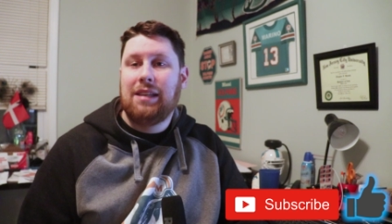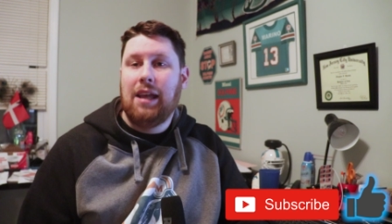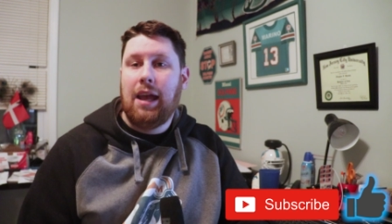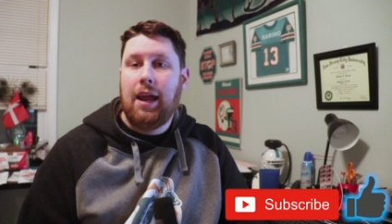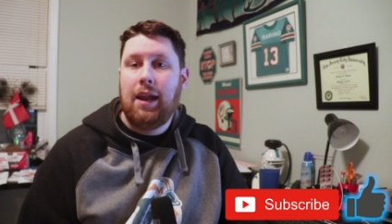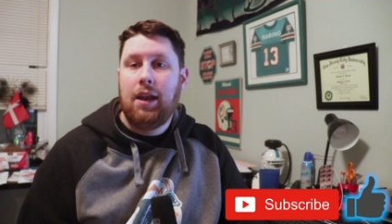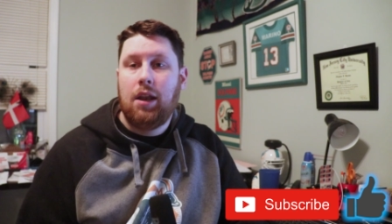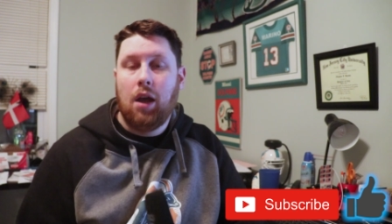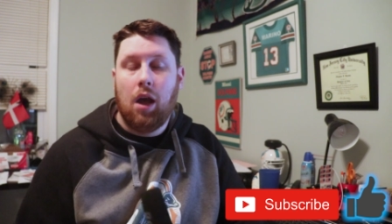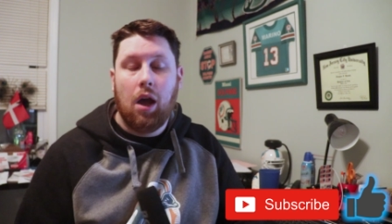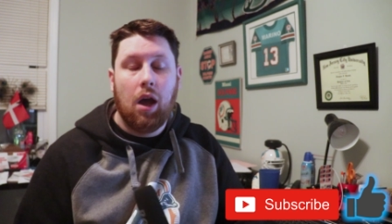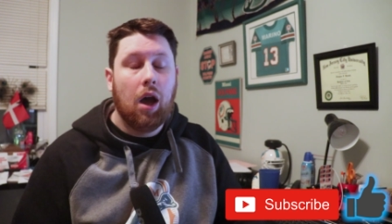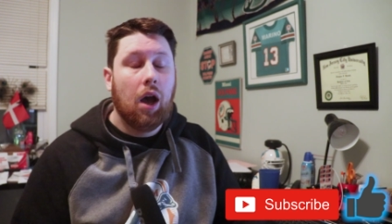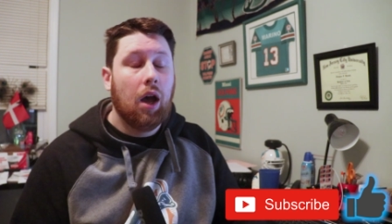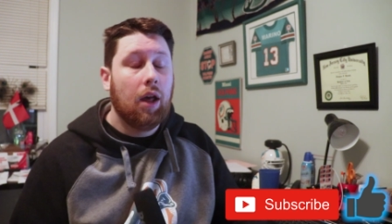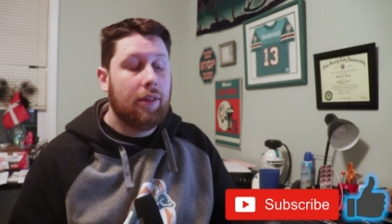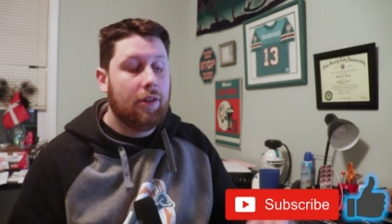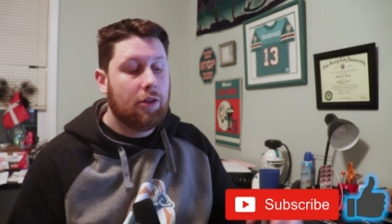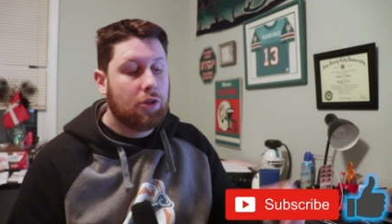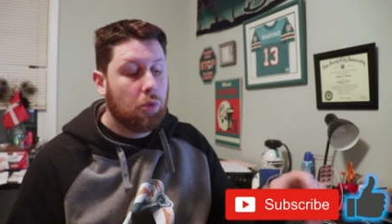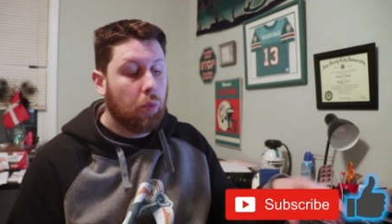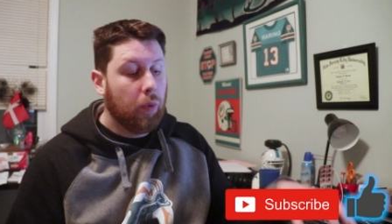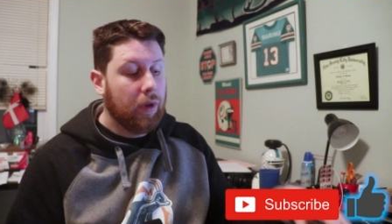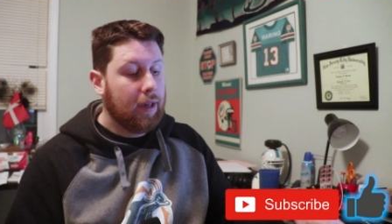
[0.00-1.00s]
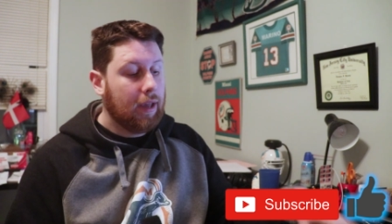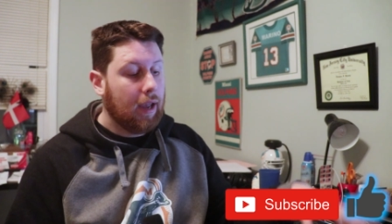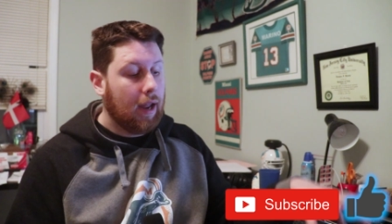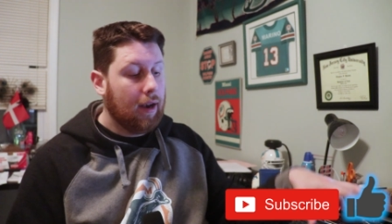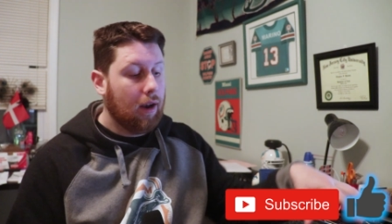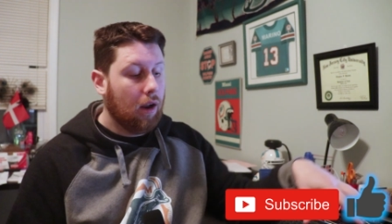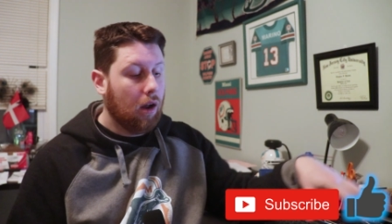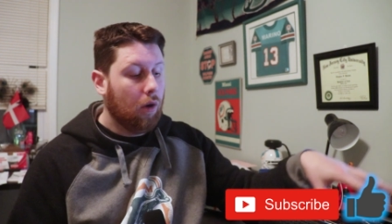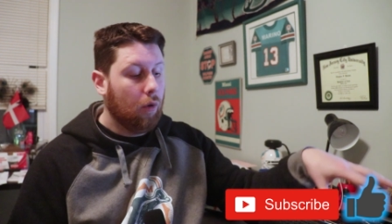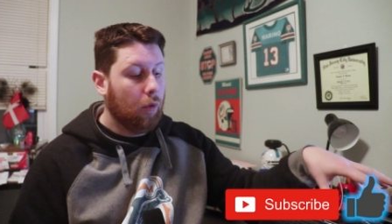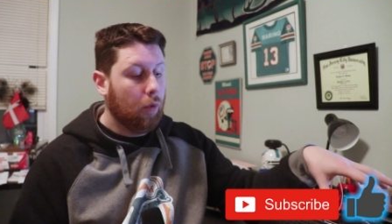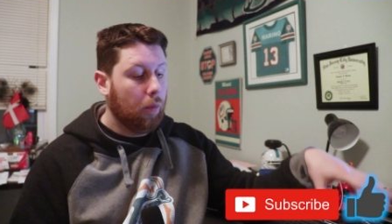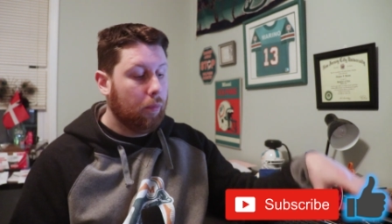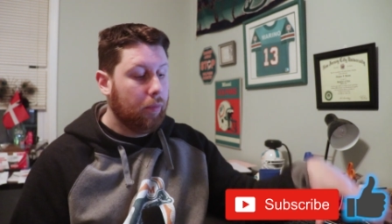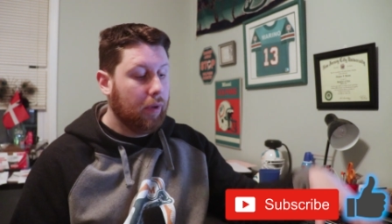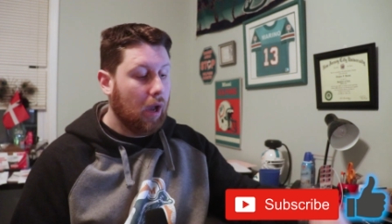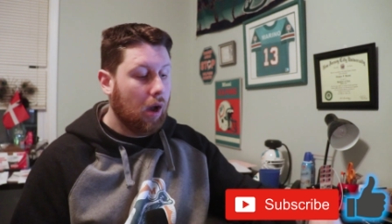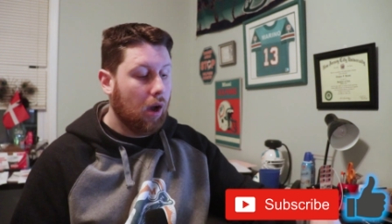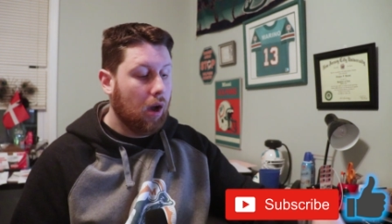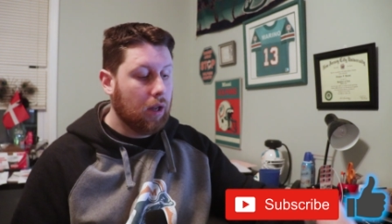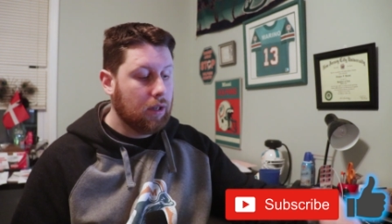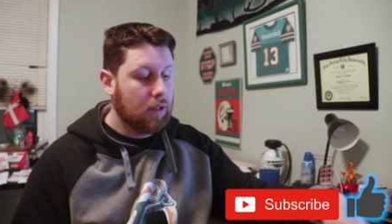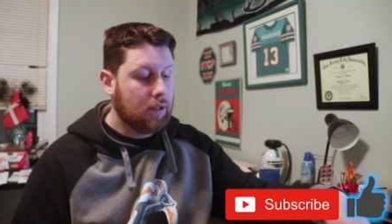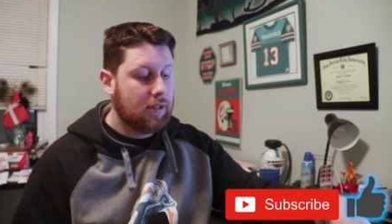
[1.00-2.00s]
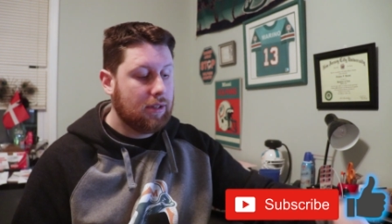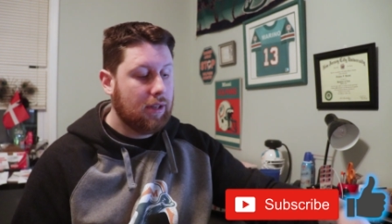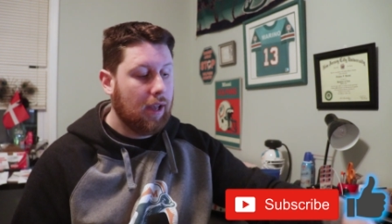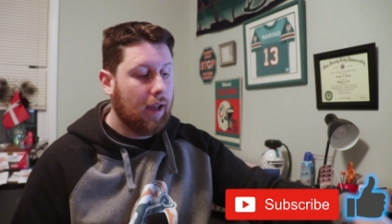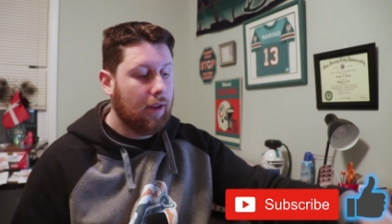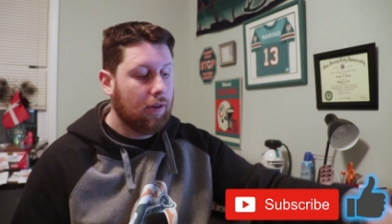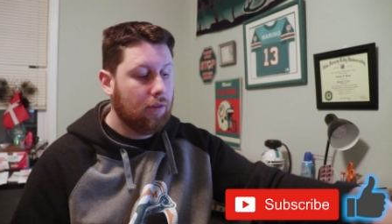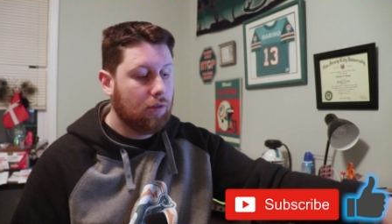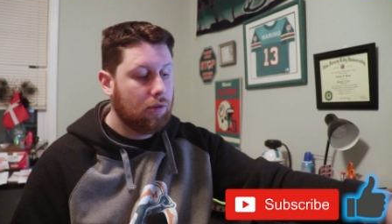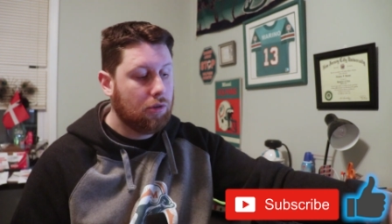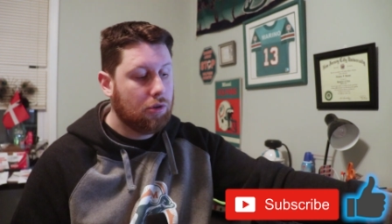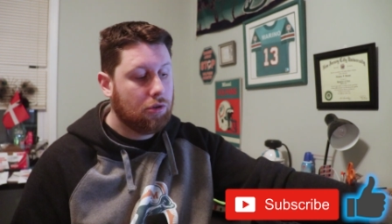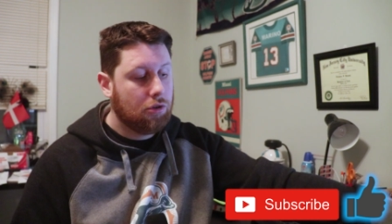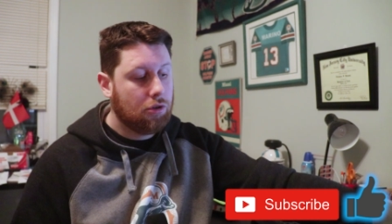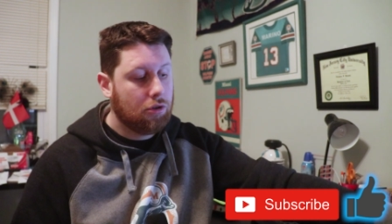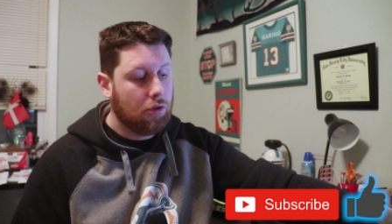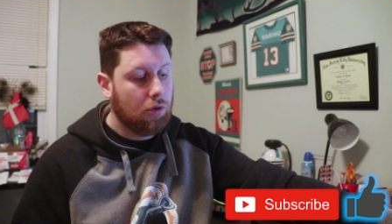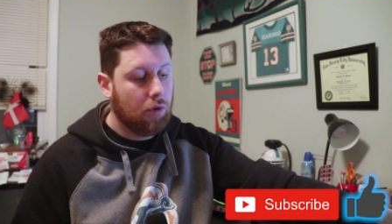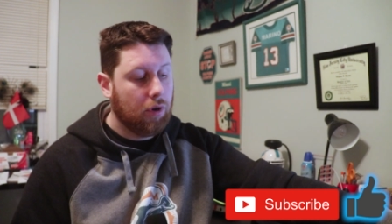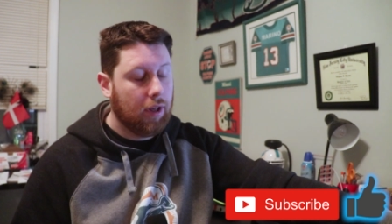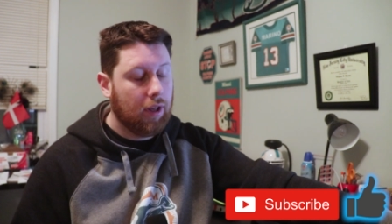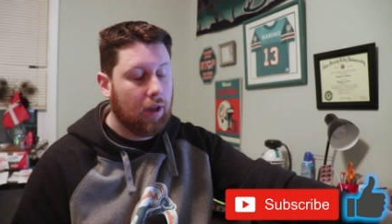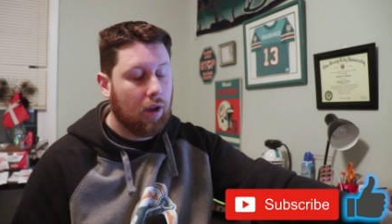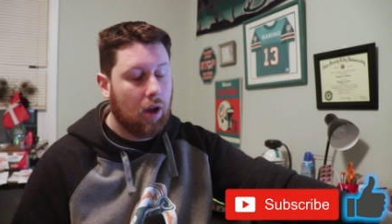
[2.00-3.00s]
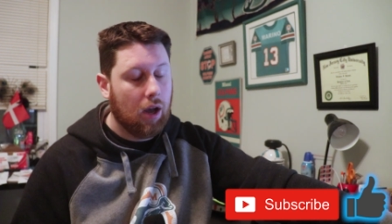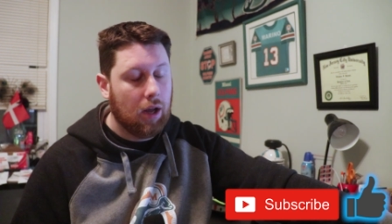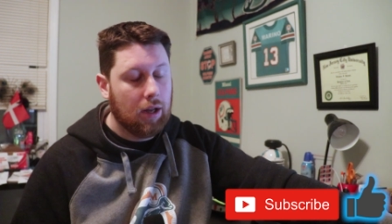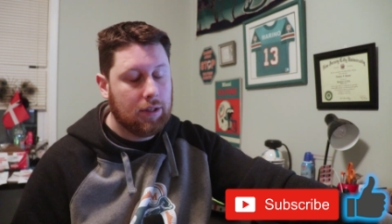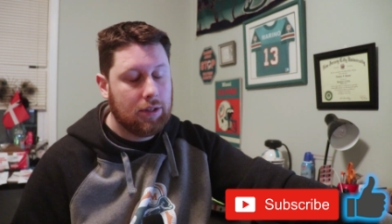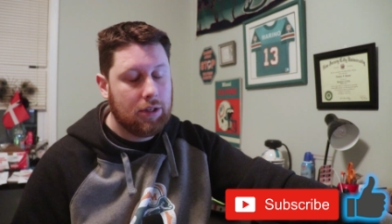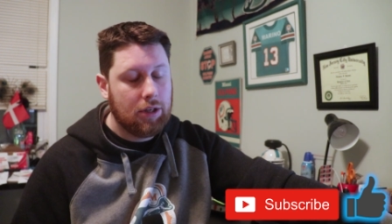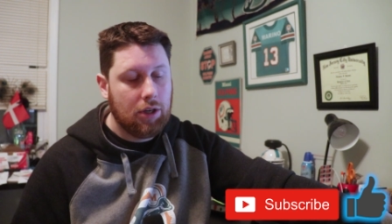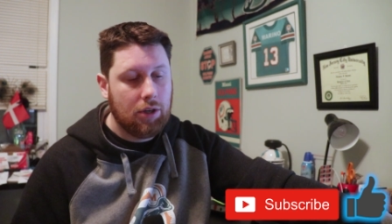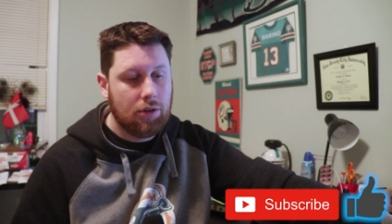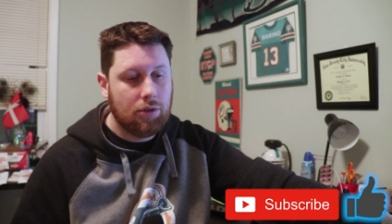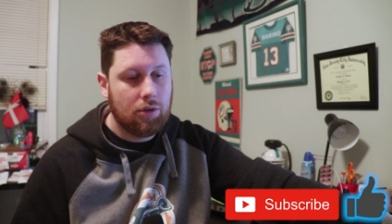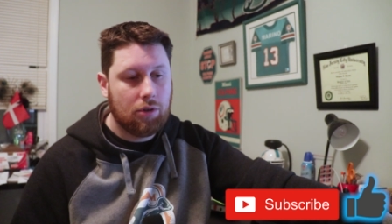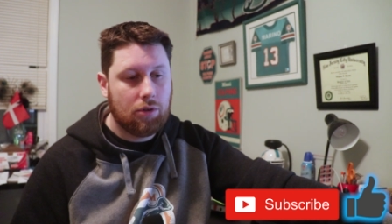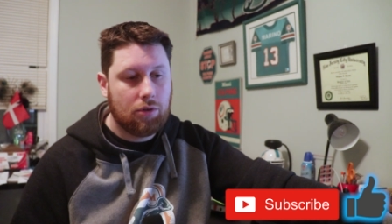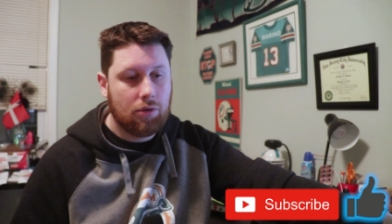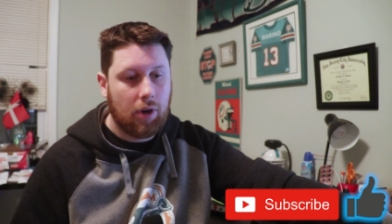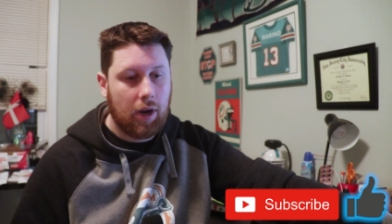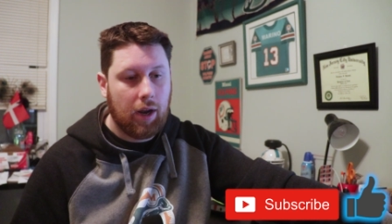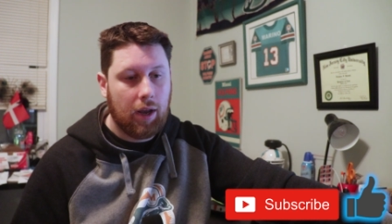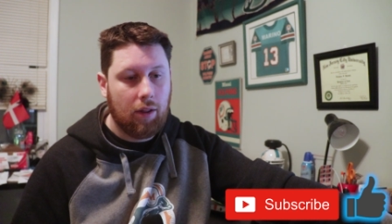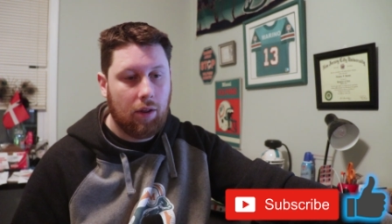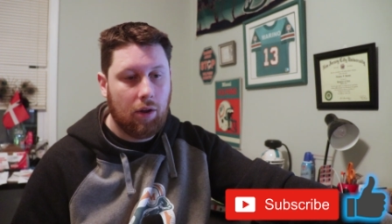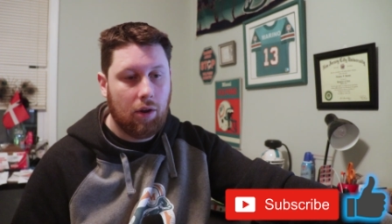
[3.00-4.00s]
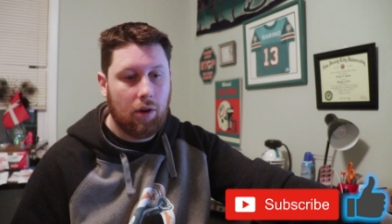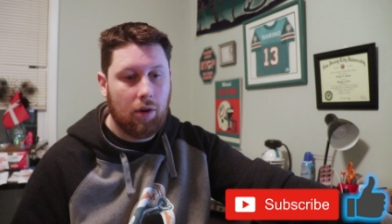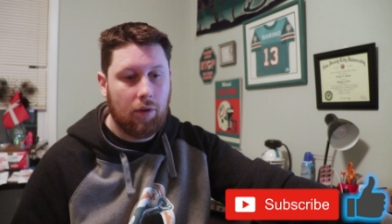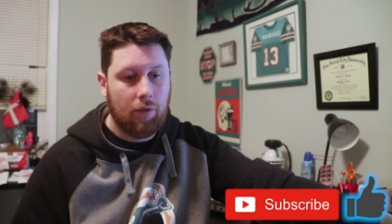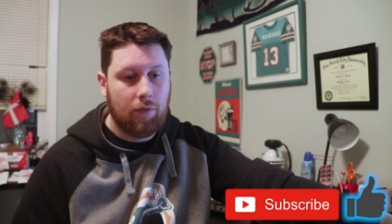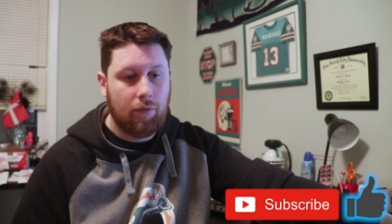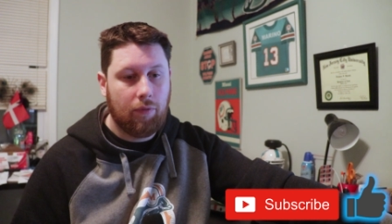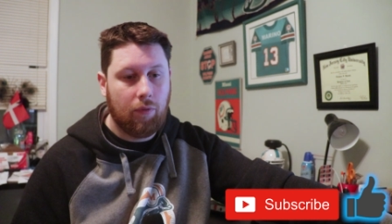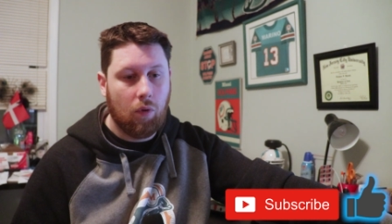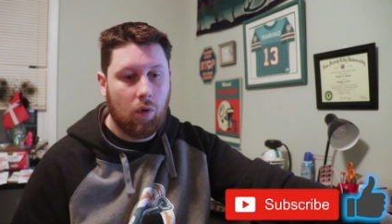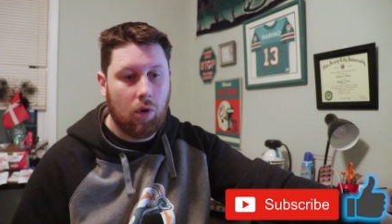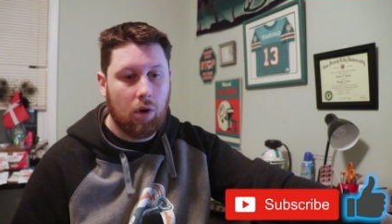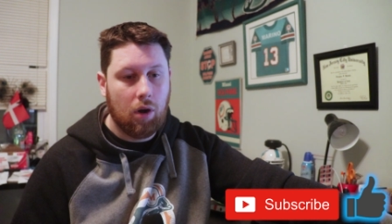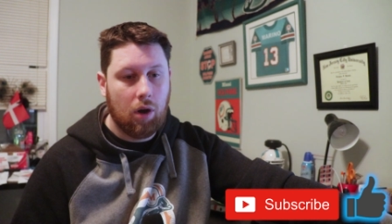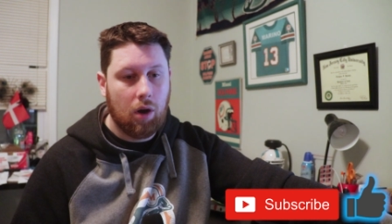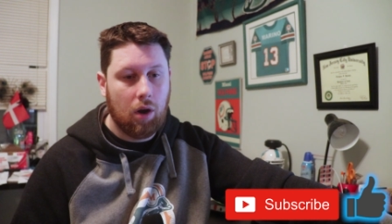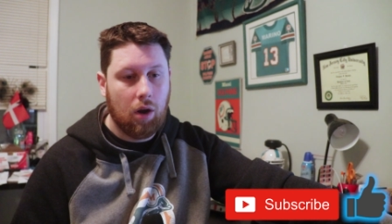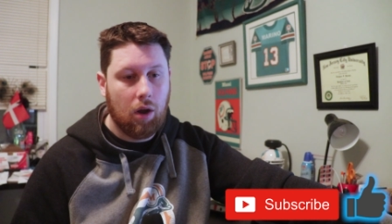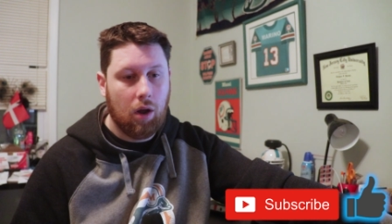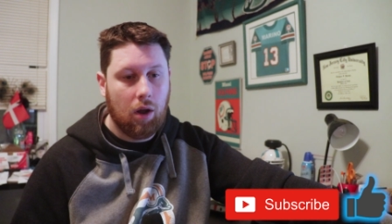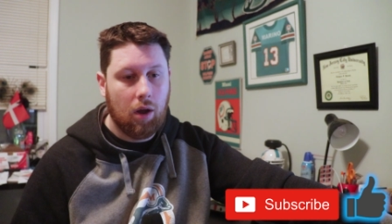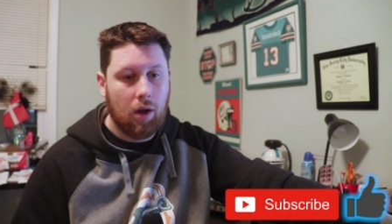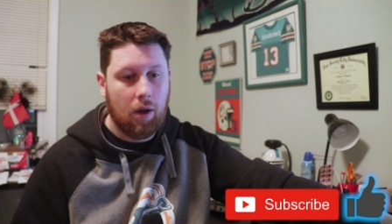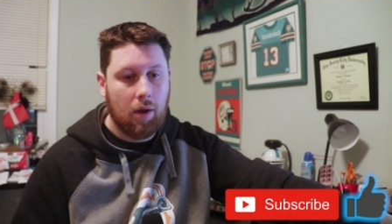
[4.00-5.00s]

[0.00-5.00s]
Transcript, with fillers: I said uh, this weekend I will be on set shooting a teaser trailer for...